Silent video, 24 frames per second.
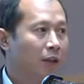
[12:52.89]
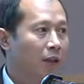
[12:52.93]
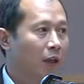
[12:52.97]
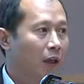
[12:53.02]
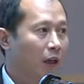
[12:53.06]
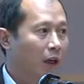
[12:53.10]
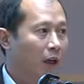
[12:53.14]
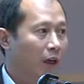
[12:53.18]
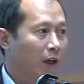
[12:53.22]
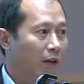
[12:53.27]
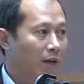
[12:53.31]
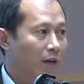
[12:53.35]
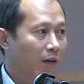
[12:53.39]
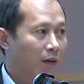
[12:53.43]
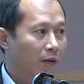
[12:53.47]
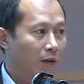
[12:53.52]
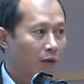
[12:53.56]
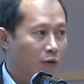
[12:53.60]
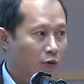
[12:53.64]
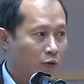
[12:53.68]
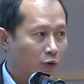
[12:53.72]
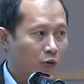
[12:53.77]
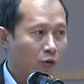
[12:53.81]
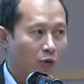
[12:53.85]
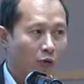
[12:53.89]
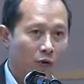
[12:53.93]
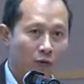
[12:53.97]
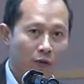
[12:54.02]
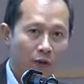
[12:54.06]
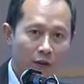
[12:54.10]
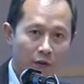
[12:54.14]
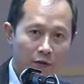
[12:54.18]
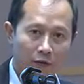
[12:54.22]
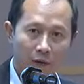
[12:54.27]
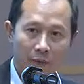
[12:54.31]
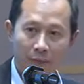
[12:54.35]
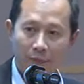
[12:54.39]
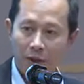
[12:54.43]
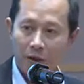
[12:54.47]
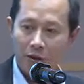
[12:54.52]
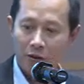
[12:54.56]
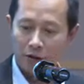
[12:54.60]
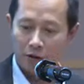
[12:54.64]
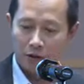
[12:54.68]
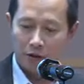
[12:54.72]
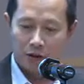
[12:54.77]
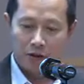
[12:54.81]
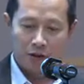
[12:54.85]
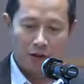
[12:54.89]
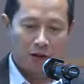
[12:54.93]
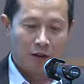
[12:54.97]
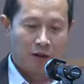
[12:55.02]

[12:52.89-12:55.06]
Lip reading: and social transformation.